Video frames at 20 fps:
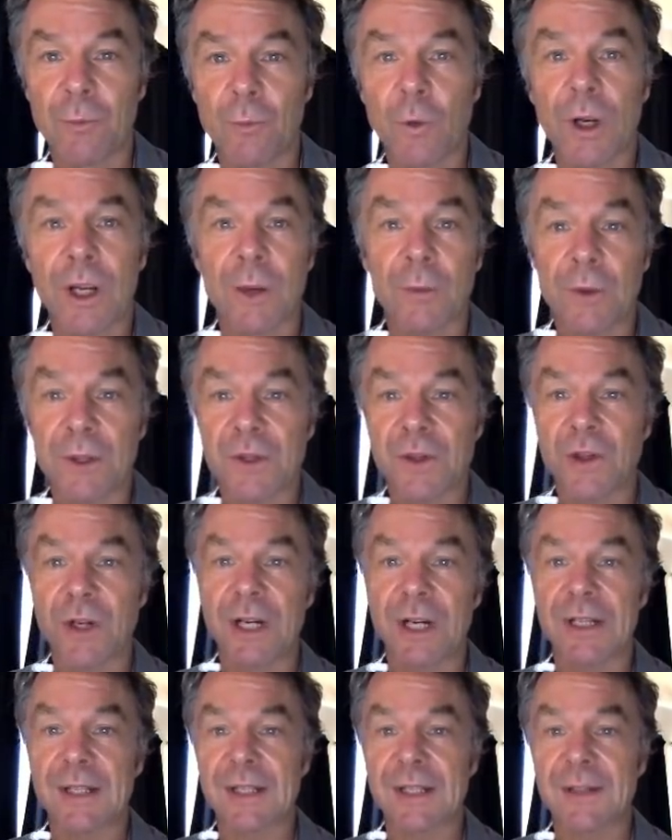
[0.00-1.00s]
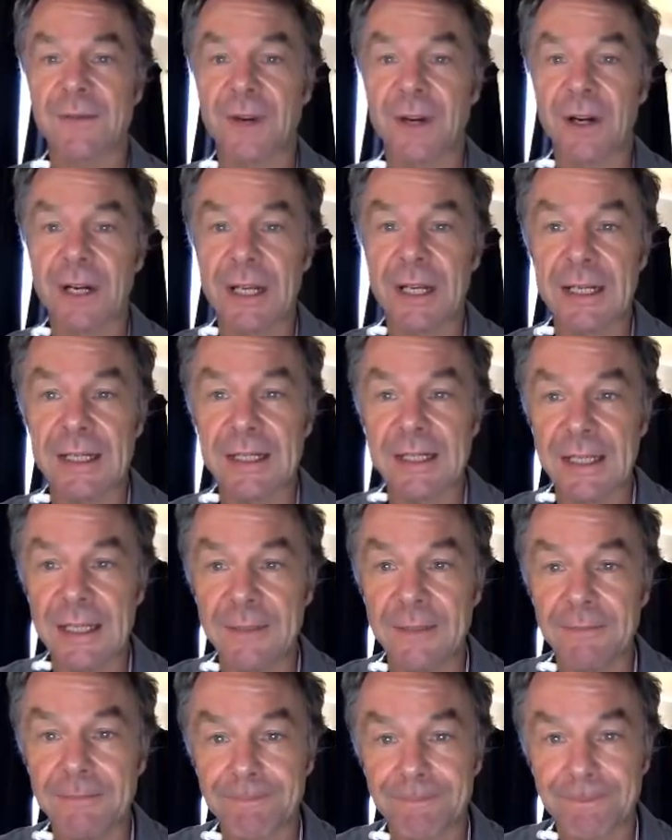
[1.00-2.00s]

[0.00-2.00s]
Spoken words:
working with strings is very easy.